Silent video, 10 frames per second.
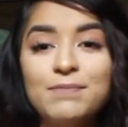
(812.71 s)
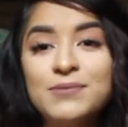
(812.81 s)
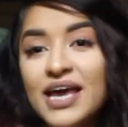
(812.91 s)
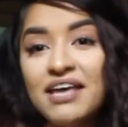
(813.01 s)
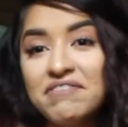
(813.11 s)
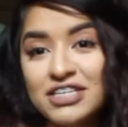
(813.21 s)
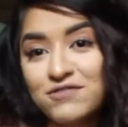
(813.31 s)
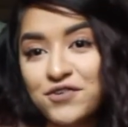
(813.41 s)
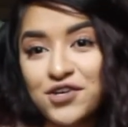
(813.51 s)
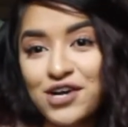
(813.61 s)
take this
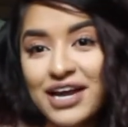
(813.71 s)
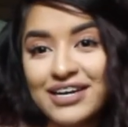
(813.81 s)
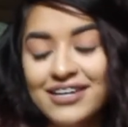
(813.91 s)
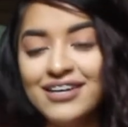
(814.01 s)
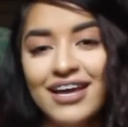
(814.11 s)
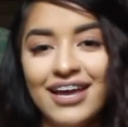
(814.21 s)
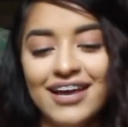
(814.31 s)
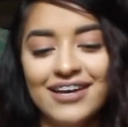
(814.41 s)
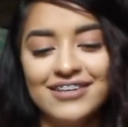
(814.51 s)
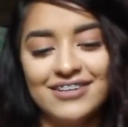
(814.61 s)
for granted,
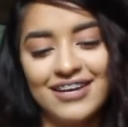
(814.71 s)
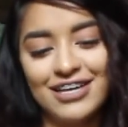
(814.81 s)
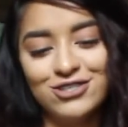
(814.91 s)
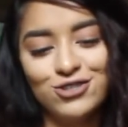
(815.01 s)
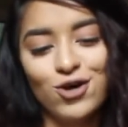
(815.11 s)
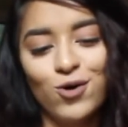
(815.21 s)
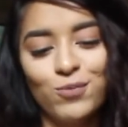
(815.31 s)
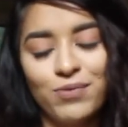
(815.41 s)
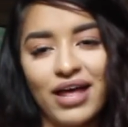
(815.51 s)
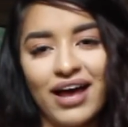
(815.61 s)
and I just
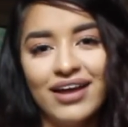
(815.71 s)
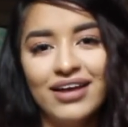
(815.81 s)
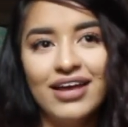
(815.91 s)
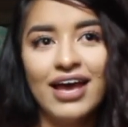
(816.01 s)
hope that